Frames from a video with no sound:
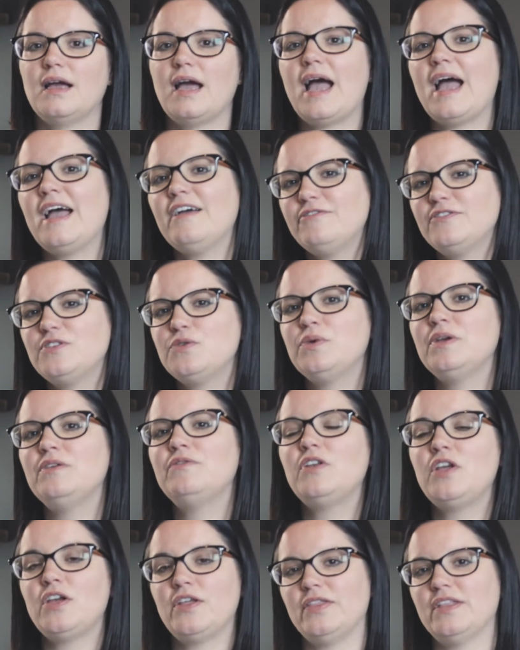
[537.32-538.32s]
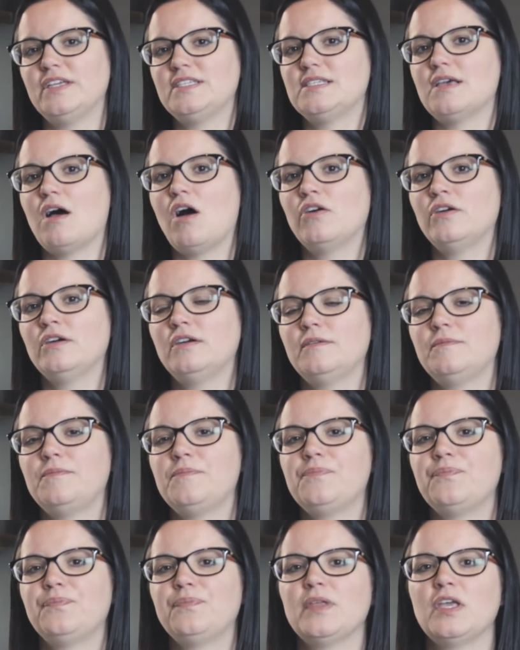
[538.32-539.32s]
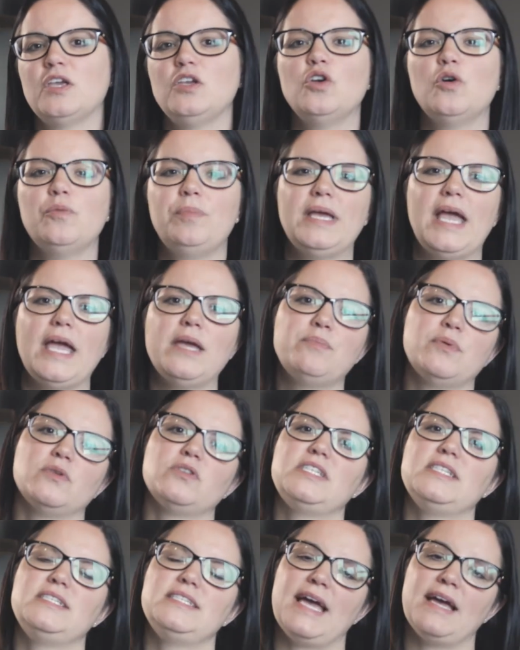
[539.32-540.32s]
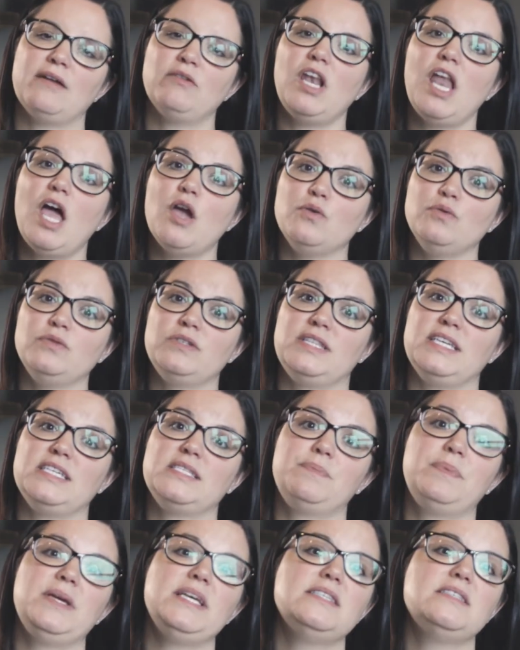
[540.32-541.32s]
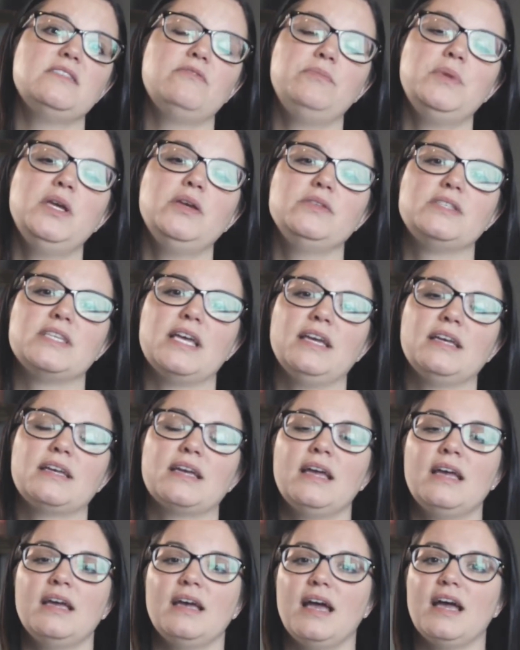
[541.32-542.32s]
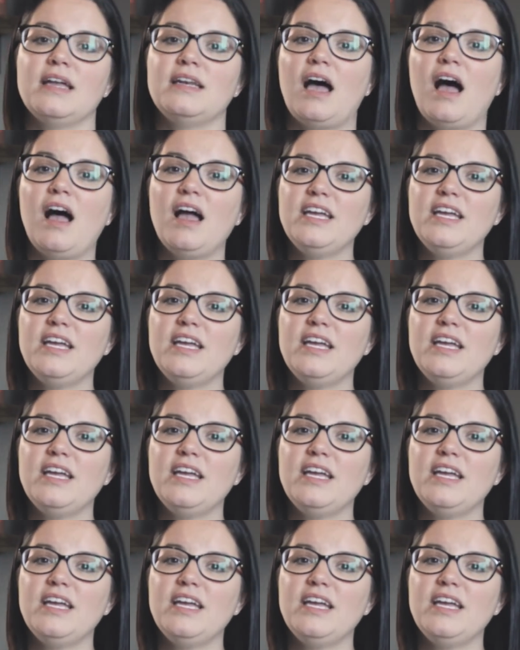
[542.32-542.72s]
After we've learnt the song, you'll be able to download this piece of music, and I